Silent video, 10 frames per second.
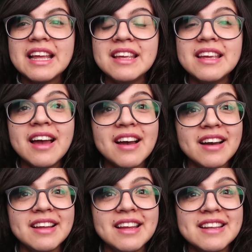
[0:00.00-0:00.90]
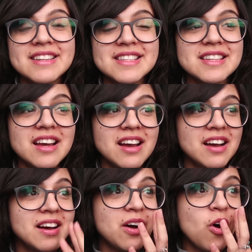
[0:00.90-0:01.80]
yeah, it
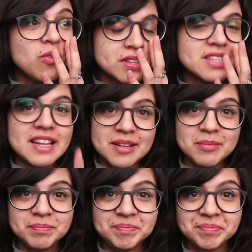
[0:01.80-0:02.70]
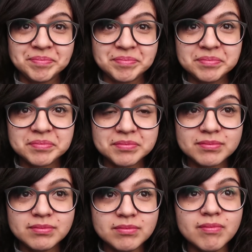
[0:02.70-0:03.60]
all of a sudden
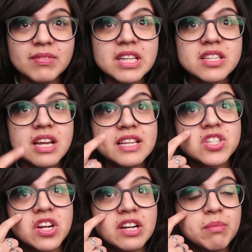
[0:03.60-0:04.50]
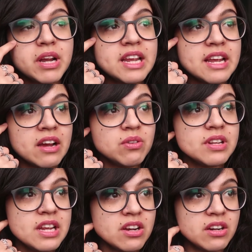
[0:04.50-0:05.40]
I started breaking out
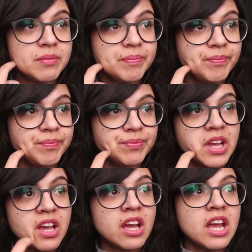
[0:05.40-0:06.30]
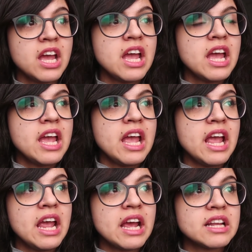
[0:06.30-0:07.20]
here.
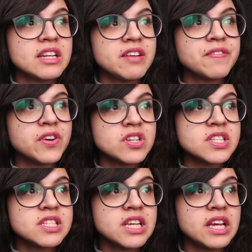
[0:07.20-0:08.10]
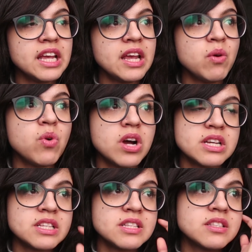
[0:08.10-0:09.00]
And at first it
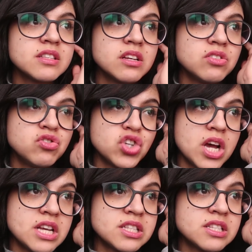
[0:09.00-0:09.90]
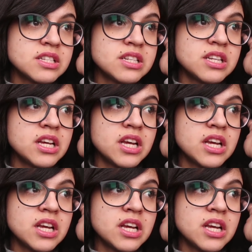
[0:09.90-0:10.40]
was just